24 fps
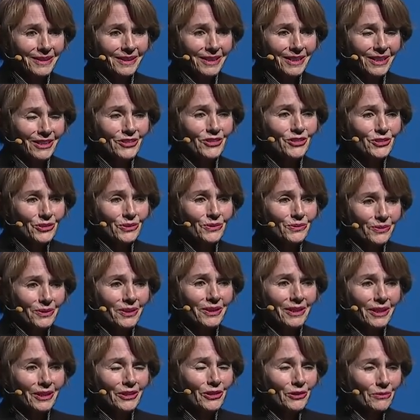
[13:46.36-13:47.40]
into
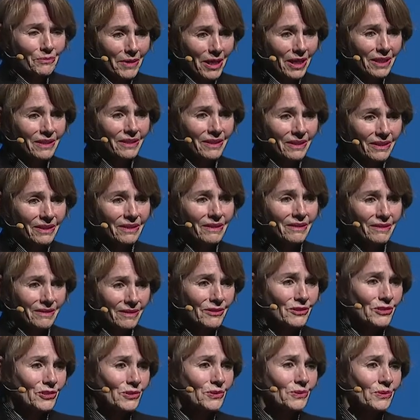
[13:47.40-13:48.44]
a humanity
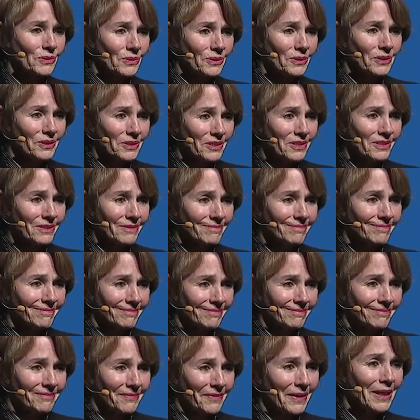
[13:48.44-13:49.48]
that soars.
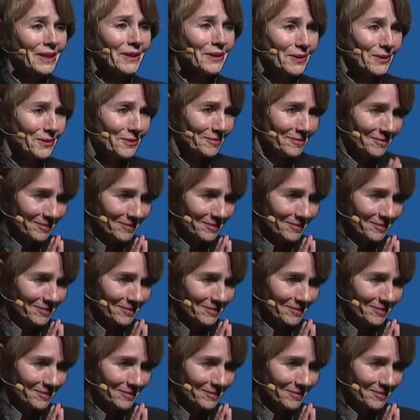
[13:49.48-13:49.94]
Thank you.